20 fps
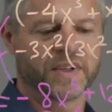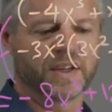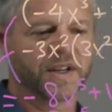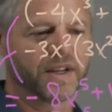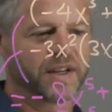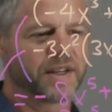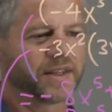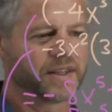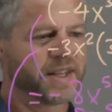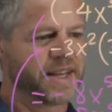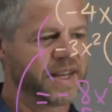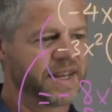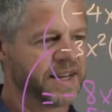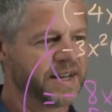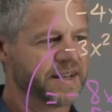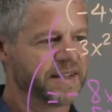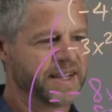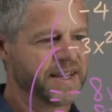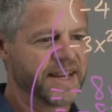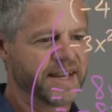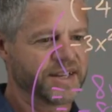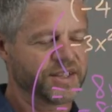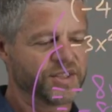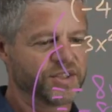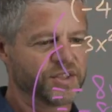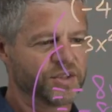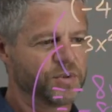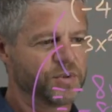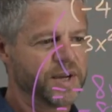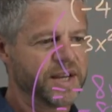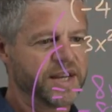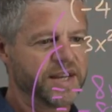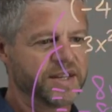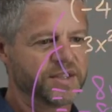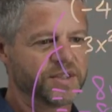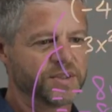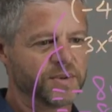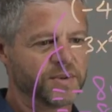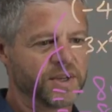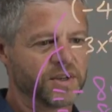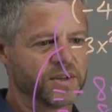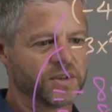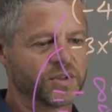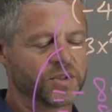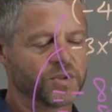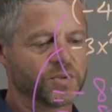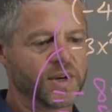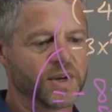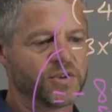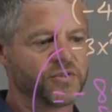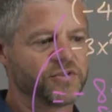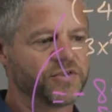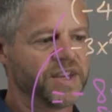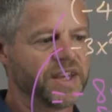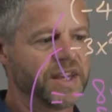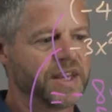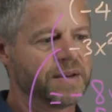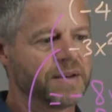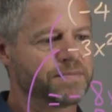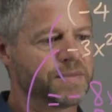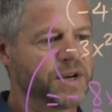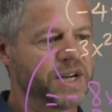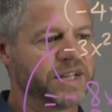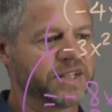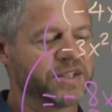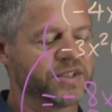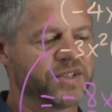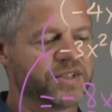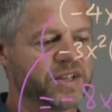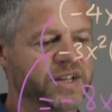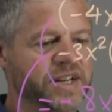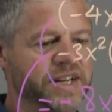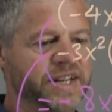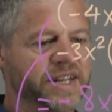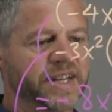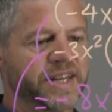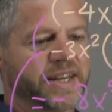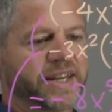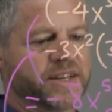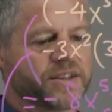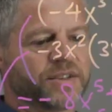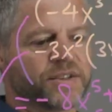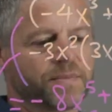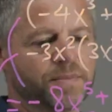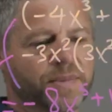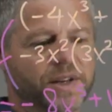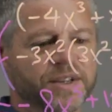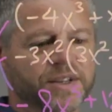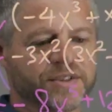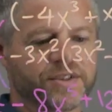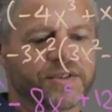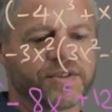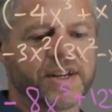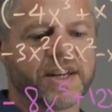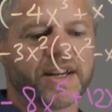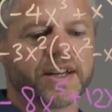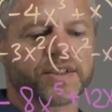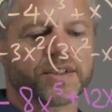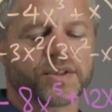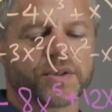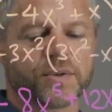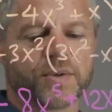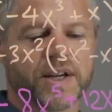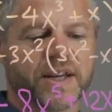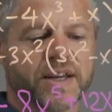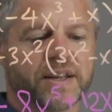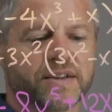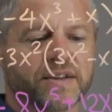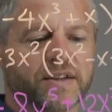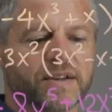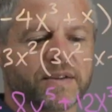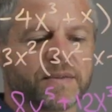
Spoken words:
And then the x squared, so we got 12 here, minus 9 here, so plus 3x squared.